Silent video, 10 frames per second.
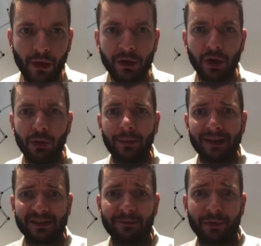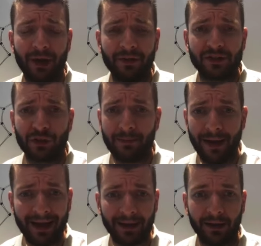you know, massive profits on the
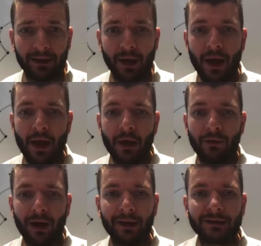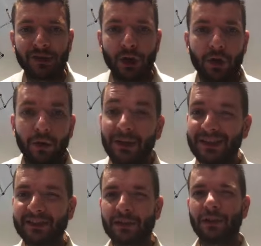back end. Right, so
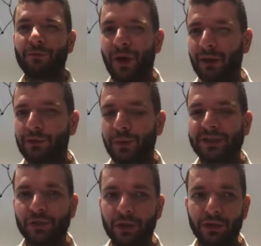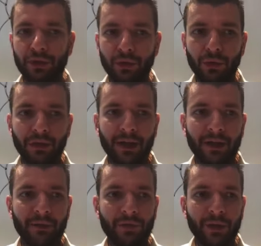these are the funnel tweaks you need to do.
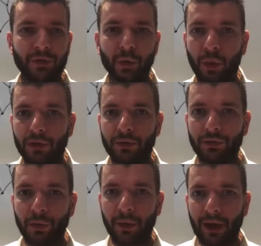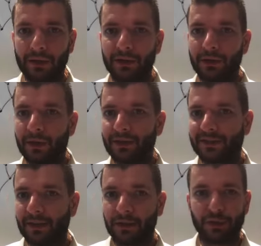Like if you want to do well in
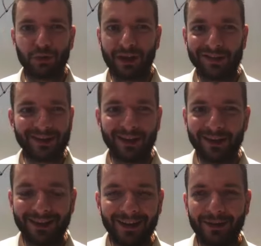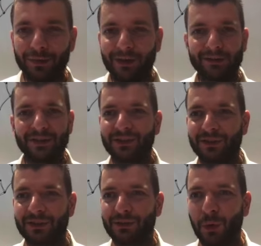still in 2019,
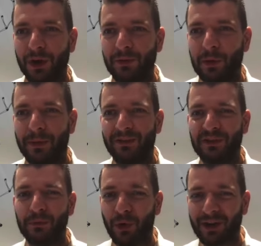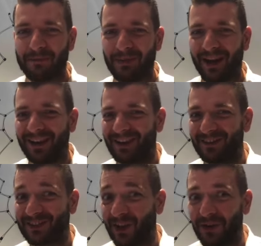2020 will be even more
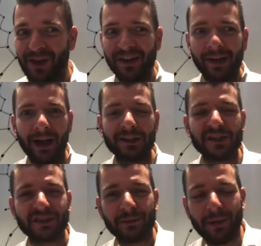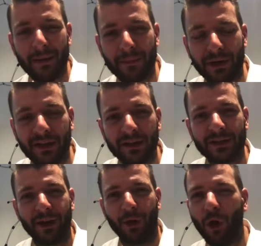competitive. So, and just remember that
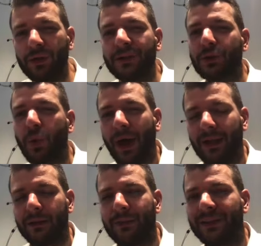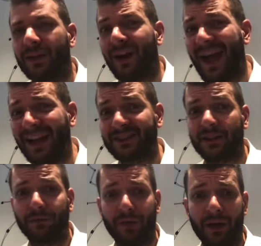there are only two elements: there are ads
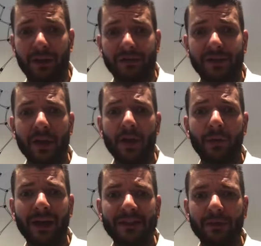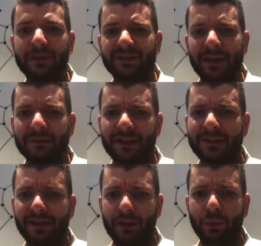and funnels. Right, so if something
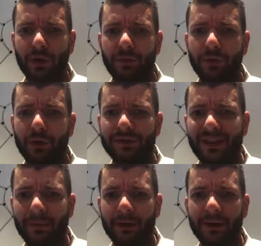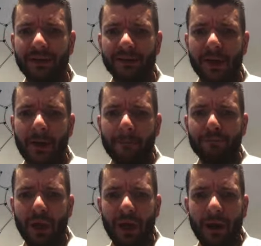is not working for you, it's not because
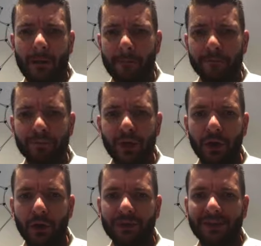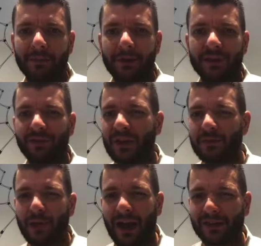you know, it's not because
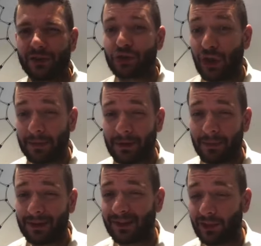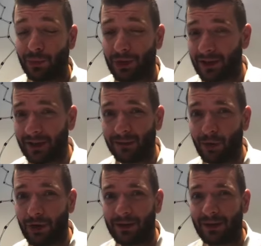Facebook ads or dropshipping is not working
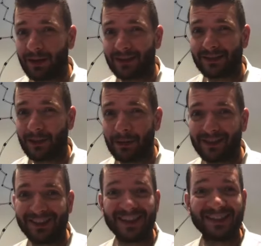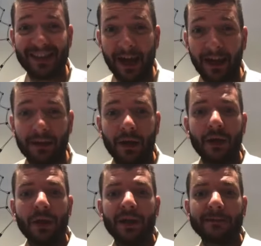anymore. Like it's not because it's that.
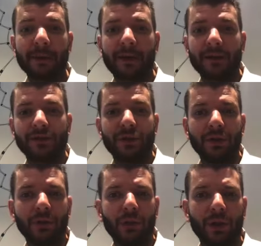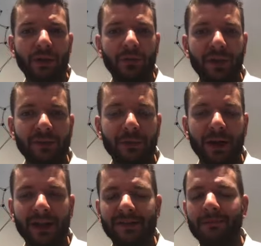It's because you need to work on Facebook
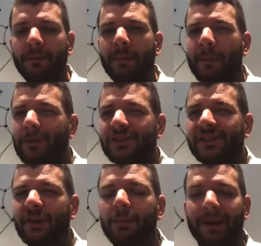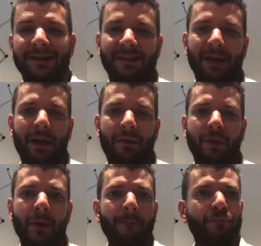ads. I mean, people still buy stuff.
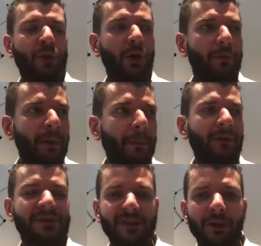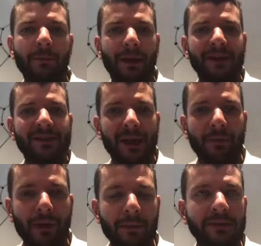You know, people still buy
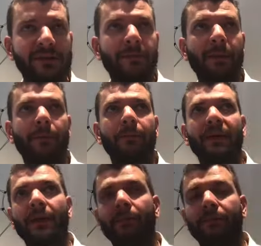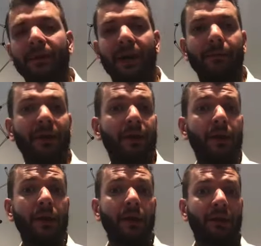stuff. Obviously, people become
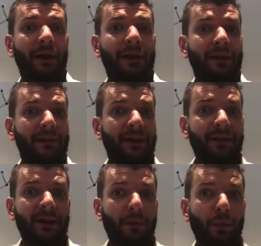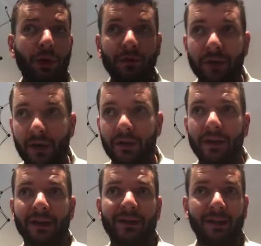like they're more aware.
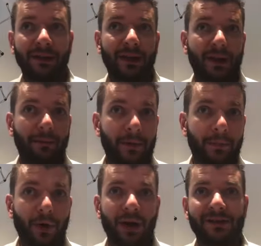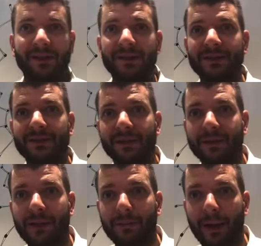Like they compare prices.
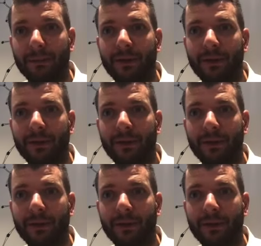They might